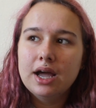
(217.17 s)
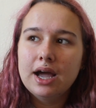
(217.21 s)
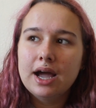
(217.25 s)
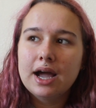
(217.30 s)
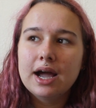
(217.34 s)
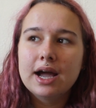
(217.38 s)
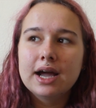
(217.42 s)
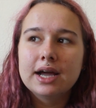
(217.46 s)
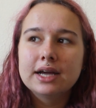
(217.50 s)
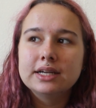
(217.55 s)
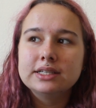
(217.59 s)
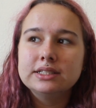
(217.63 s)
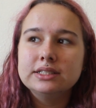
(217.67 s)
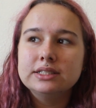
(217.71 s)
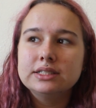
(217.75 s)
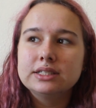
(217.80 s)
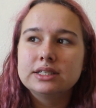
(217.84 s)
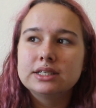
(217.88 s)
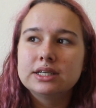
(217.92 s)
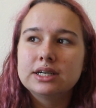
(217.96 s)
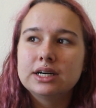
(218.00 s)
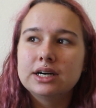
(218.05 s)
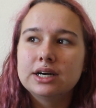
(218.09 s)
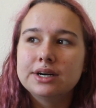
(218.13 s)
and
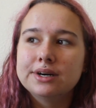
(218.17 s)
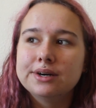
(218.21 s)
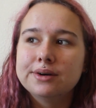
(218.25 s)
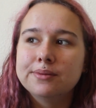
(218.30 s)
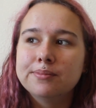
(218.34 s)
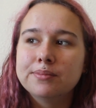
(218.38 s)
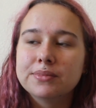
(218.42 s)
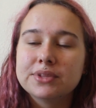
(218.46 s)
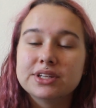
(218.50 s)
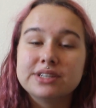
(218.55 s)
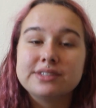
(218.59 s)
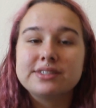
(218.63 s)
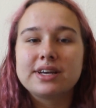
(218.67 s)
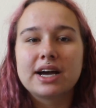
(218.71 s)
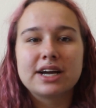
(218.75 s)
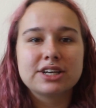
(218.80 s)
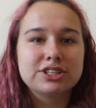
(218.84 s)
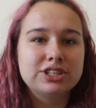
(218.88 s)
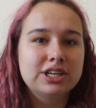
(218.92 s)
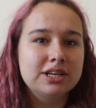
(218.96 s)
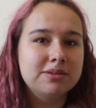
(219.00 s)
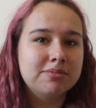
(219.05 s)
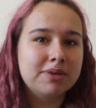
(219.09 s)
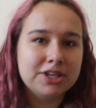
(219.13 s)
this is
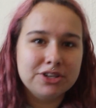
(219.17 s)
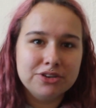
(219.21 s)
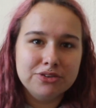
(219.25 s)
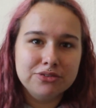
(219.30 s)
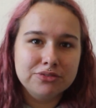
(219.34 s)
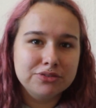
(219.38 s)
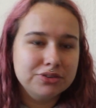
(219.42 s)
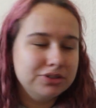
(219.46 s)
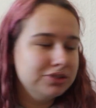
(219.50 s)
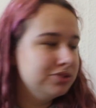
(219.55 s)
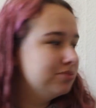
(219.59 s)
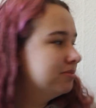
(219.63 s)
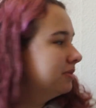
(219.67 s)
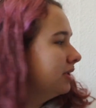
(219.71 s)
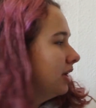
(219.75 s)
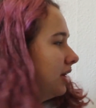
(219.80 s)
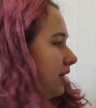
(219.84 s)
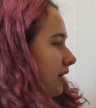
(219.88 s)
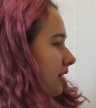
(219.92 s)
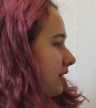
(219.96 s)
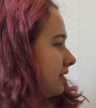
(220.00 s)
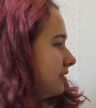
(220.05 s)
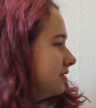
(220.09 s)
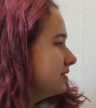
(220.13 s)
actually my new room.
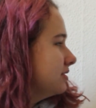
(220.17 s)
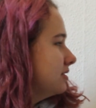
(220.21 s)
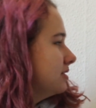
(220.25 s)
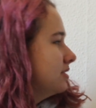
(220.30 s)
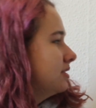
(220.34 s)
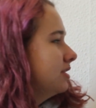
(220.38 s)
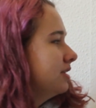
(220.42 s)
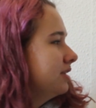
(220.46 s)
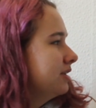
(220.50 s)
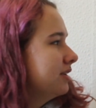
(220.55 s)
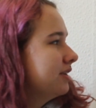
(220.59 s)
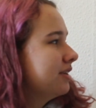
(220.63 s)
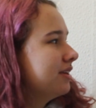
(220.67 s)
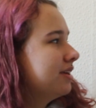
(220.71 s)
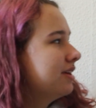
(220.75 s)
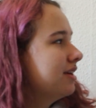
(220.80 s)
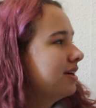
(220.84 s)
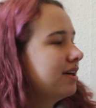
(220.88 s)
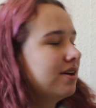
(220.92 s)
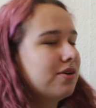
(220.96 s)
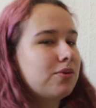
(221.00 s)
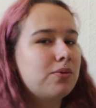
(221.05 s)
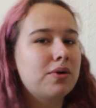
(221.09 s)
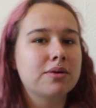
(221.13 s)
This is
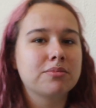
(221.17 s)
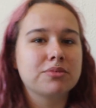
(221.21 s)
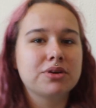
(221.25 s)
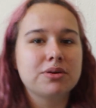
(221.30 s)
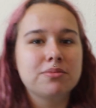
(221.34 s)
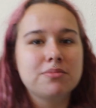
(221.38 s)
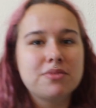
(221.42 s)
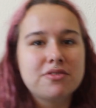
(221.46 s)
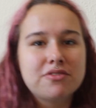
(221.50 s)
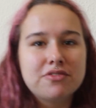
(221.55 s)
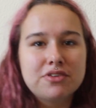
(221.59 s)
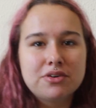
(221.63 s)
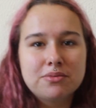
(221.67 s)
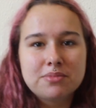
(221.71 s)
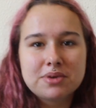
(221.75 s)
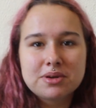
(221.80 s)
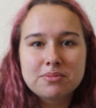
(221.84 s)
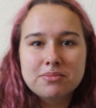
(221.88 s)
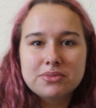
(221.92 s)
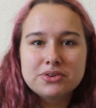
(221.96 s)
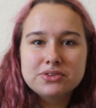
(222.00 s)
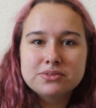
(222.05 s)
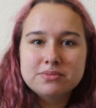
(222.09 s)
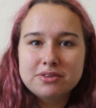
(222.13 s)
where I'm going to be
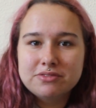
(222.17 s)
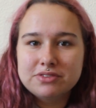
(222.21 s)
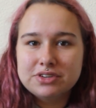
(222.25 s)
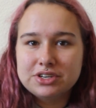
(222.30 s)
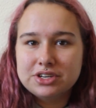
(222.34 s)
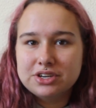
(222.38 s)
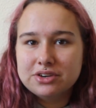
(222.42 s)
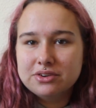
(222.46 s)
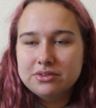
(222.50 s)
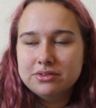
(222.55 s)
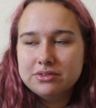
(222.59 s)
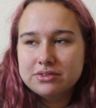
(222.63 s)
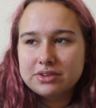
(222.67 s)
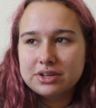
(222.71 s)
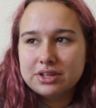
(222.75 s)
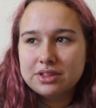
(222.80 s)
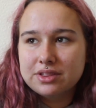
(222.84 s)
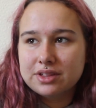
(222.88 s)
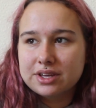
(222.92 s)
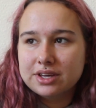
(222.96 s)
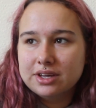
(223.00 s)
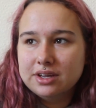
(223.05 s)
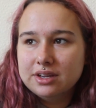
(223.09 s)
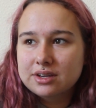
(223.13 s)
filming most of my videos, I
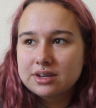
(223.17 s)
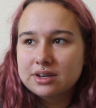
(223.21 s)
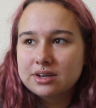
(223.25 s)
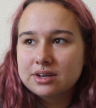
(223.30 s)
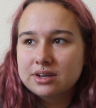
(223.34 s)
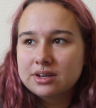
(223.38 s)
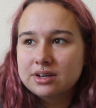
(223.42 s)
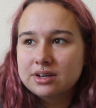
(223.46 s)
think.